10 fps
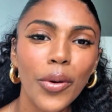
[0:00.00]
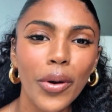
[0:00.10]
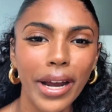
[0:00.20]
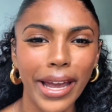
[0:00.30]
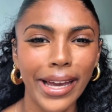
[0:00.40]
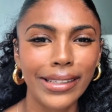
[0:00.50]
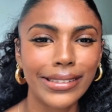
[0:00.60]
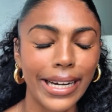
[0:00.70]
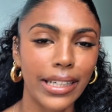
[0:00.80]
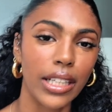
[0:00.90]
core and
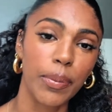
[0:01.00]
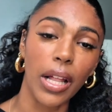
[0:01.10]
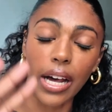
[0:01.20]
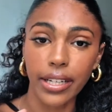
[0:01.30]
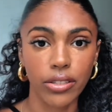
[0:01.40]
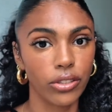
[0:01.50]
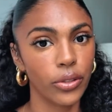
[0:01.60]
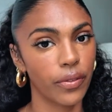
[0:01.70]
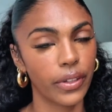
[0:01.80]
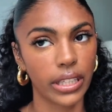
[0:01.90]
technically Pilates are
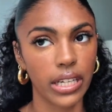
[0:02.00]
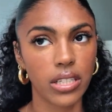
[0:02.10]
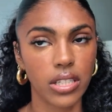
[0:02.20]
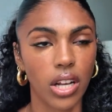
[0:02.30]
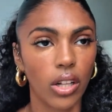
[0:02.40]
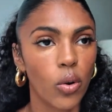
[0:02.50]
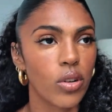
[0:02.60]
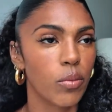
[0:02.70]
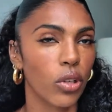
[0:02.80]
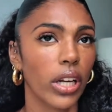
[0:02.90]
two different things, because solid
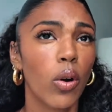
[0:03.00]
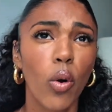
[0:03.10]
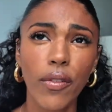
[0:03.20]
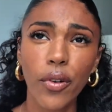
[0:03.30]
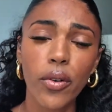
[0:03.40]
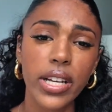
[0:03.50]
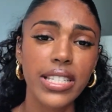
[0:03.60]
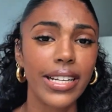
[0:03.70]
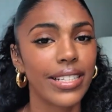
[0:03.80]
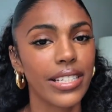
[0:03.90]
core is more like core
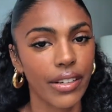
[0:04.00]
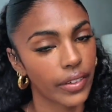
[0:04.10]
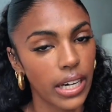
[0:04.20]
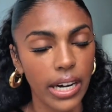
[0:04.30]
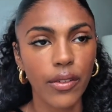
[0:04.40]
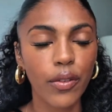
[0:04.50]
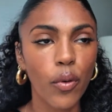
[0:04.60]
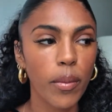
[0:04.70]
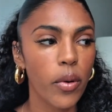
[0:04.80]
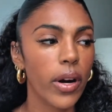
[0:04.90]
focused and it's a different kind of
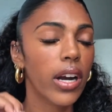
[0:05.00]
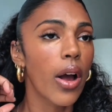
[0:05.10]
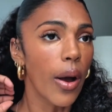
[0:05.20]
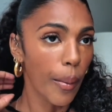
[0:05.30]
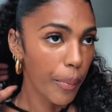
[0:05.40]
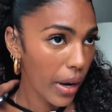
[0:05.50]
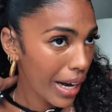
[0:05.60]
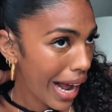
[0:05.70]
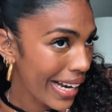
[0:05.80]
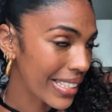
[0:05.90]
reformer work.
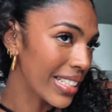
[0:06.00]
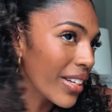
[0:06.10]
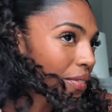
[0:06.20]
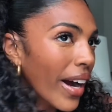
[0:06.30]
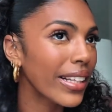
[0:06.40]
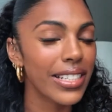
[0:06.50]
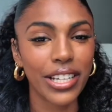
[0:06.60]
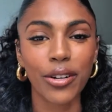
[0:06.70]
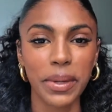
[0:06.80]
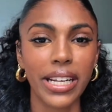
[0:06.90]
But I did find this
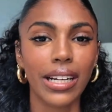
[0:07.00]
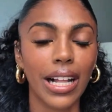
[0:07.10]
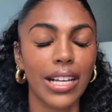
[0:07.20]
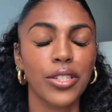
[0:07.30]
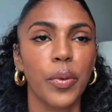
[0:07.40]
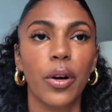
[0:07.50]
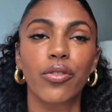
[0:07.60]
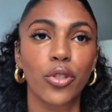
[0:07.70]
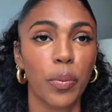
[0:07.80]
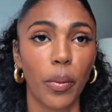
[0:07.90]
intermediate class to work
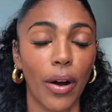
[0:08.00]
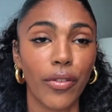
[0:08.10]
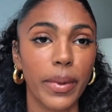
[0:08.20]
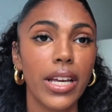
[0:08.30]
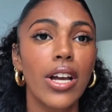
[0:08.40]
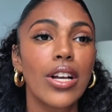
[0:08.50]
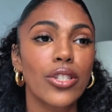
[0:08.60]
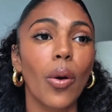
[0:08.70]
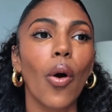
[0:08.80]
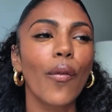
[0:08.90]
super well for me.
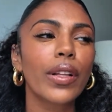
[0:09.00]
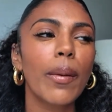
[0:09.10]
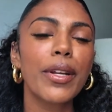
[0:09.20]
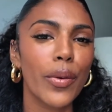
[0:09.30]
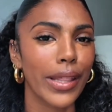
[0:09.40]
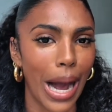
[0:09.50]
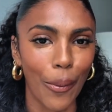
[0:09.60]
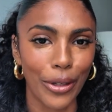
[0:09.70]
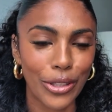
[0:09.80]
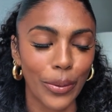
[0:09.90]
So hopefully I'll be doing
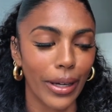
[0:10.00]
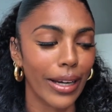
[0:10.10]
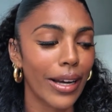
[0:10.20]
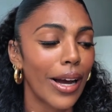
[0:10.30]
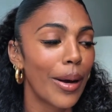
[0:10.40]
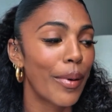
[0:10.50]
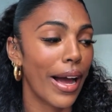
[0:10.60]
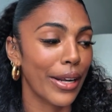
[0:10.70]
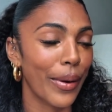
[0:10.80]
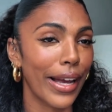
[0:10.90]
that once a week. But
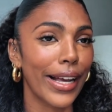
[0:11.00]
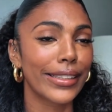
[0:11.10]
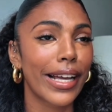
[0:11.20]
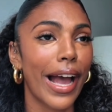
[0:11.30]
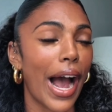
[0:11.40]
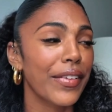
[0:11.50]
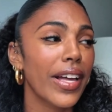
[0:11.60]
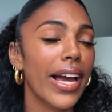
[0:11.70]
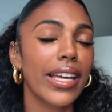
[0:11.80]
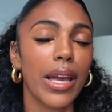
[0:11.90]
anyways, after
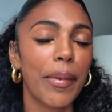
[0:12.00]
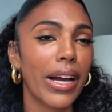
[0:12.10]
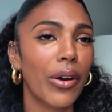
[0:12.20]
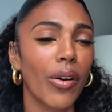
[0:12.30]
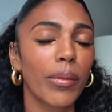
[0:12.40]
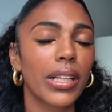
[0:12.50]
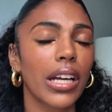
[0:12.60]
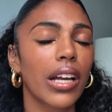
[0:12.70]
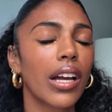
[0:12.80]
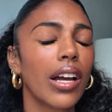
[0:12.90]
that I came back home and like,